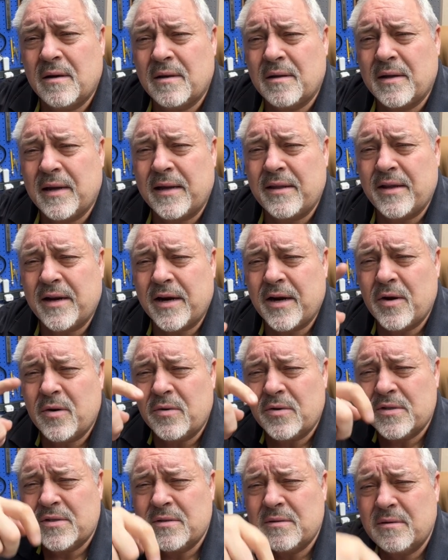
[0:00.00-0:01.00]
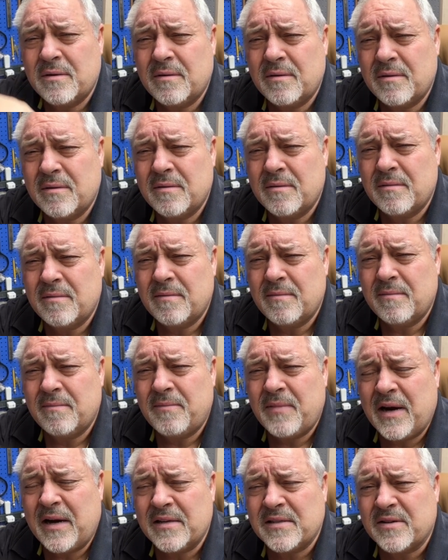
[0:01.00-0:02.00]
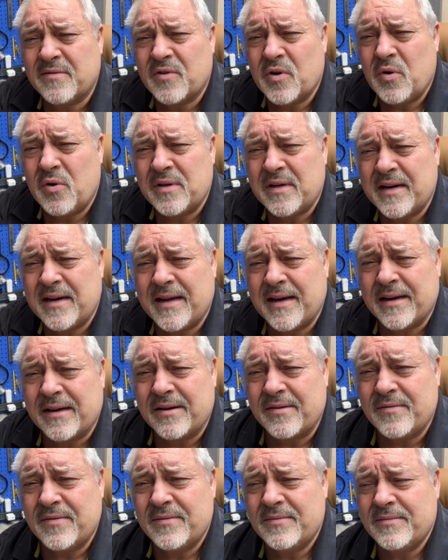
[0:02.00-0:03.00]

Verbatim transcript: they had the arrows positive going to negative